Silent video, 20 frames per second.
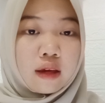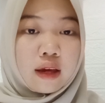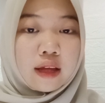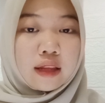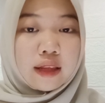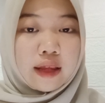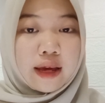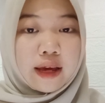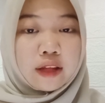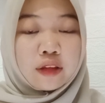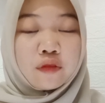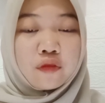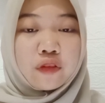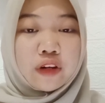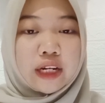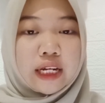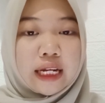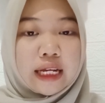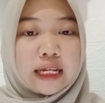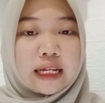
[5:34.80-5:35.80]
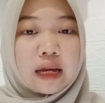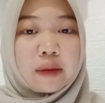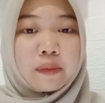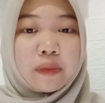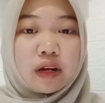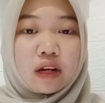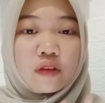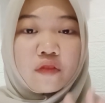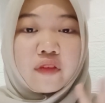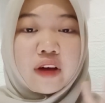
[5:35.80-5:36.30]
And then for the
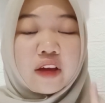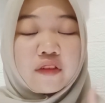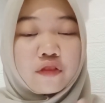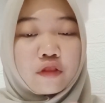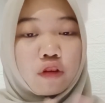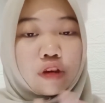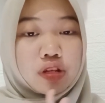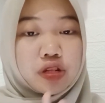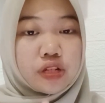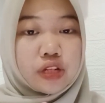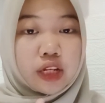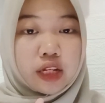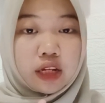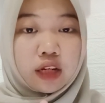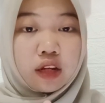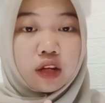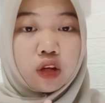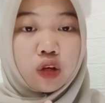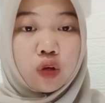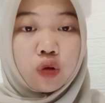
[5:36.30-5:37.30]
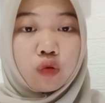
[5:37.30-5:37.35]
number 5 question,